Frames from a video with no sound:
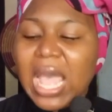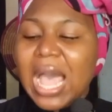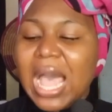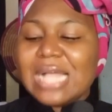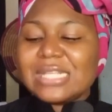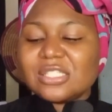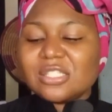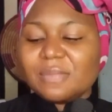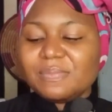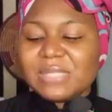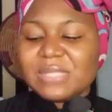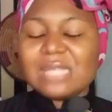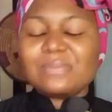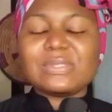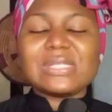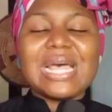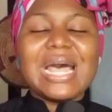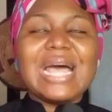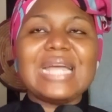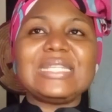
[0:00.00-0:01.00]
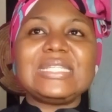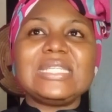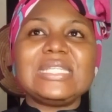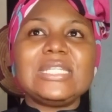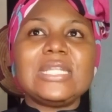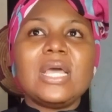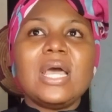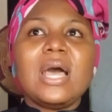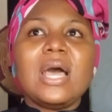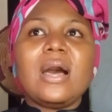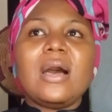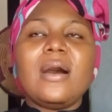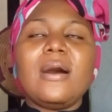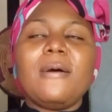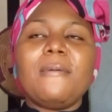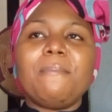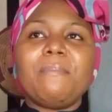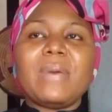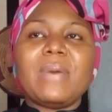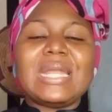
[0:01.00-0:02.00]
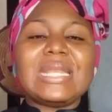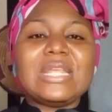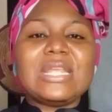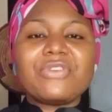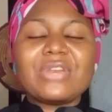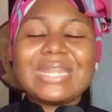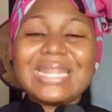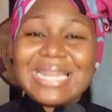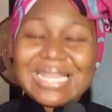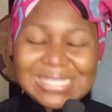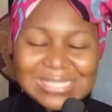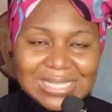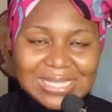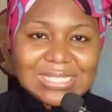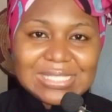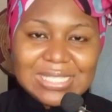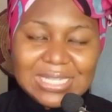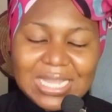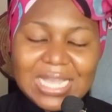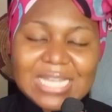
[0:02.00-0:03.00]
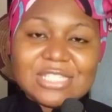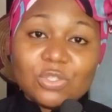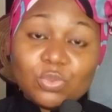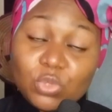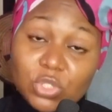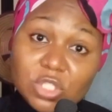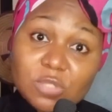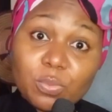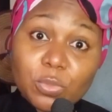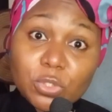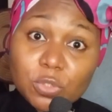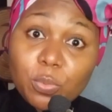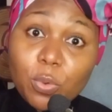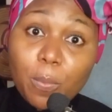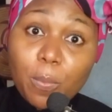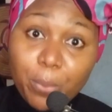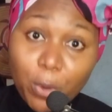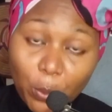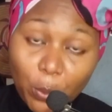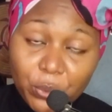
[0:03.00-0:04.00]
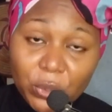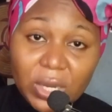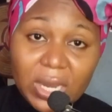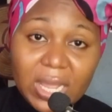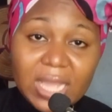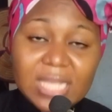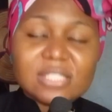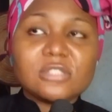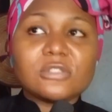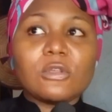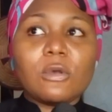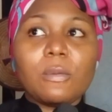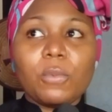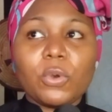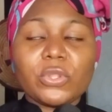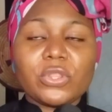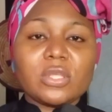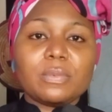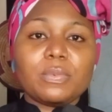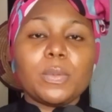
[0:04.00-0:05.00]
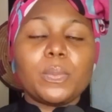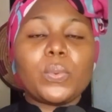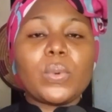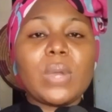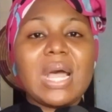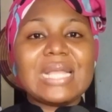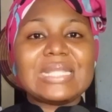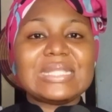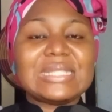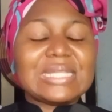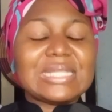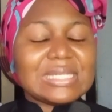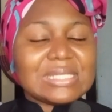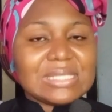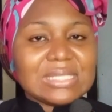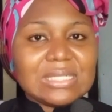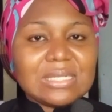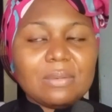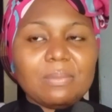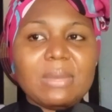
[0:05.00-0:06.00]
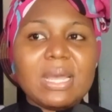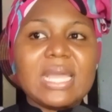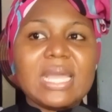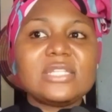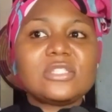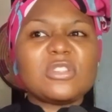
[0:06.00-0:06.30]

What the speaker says: And sometimes adding an ingredient like salicylic acid, which is much more popular. Some other people add niacinamide.